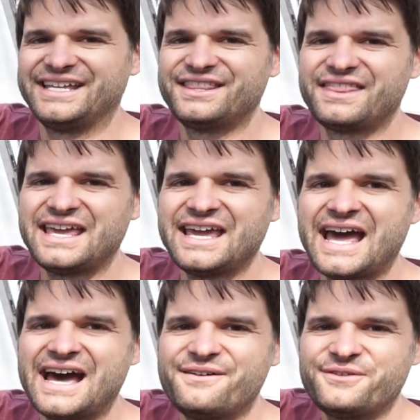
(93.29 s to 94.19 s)
They
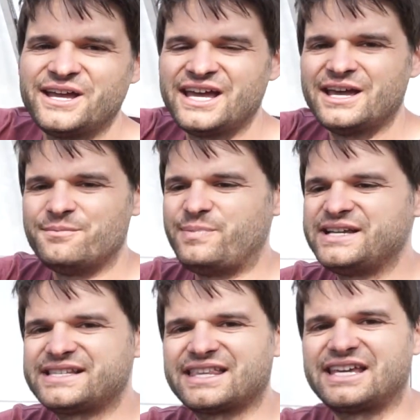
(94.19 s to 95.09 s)
have
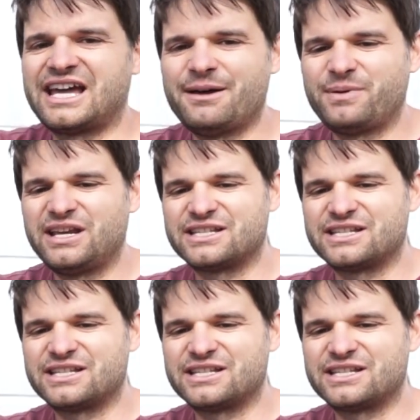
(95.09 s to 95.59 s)
basically, cupping